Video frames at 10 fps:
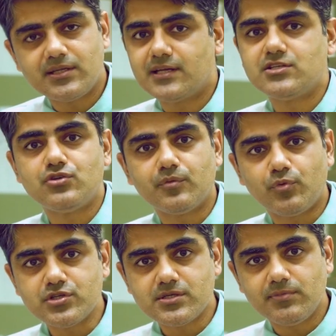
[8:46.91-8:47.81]
That is not
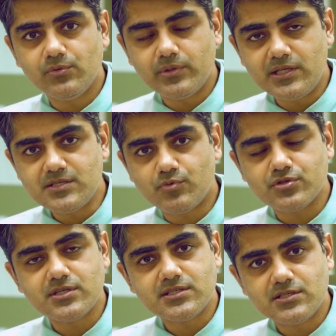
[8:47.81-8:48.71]
possible with these
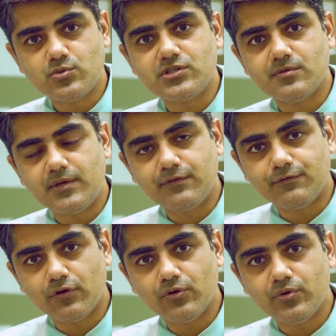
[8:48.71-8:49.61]
processes which are being
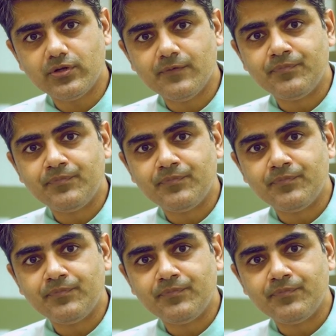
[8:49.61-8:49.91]
followed.